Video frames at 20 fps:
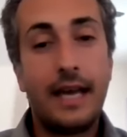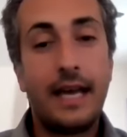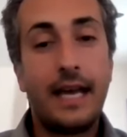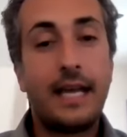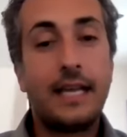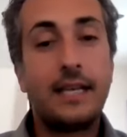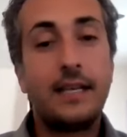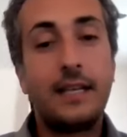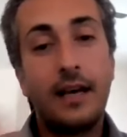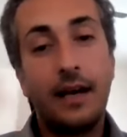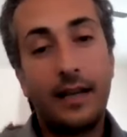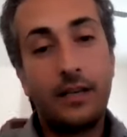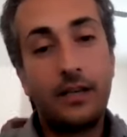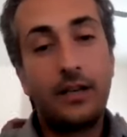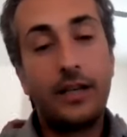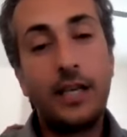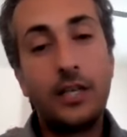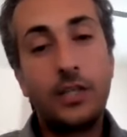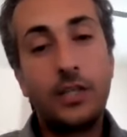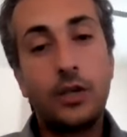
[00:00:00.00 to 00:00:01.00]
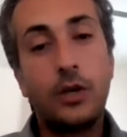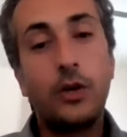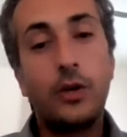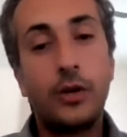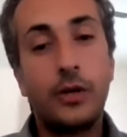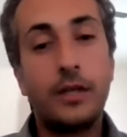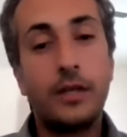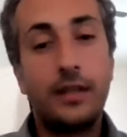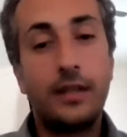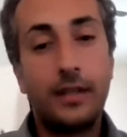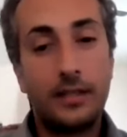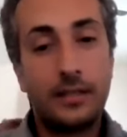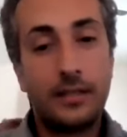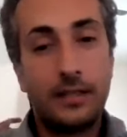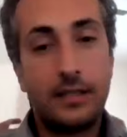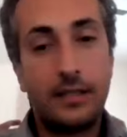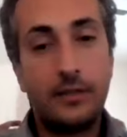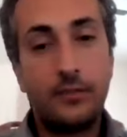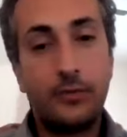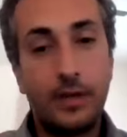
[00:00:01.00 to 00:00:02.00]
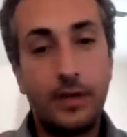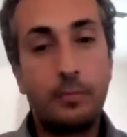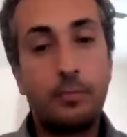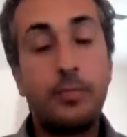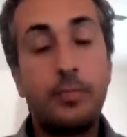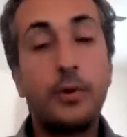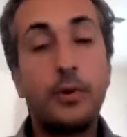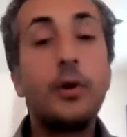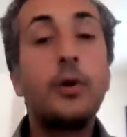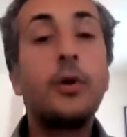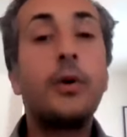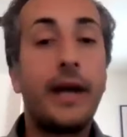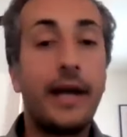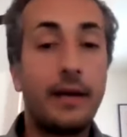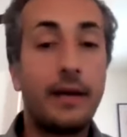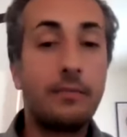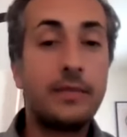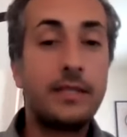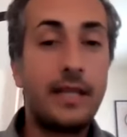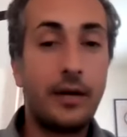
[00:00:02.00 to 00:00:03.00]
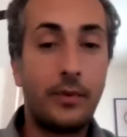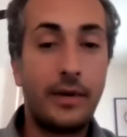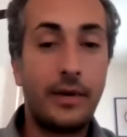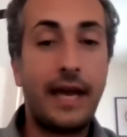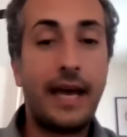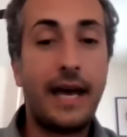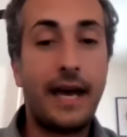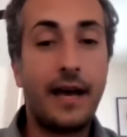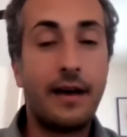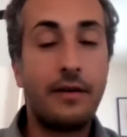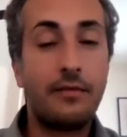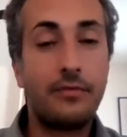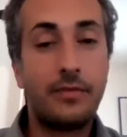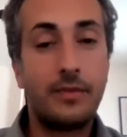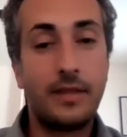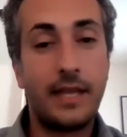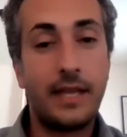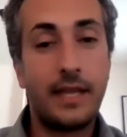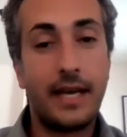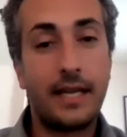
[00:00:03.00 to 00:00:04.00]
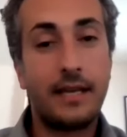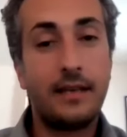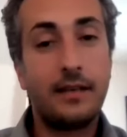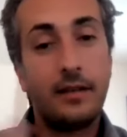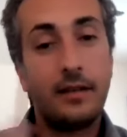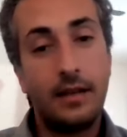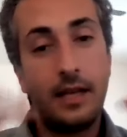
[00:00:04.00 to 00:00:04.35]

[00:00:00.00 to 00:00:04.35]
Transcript: and under each cohort, there's different programs that we have that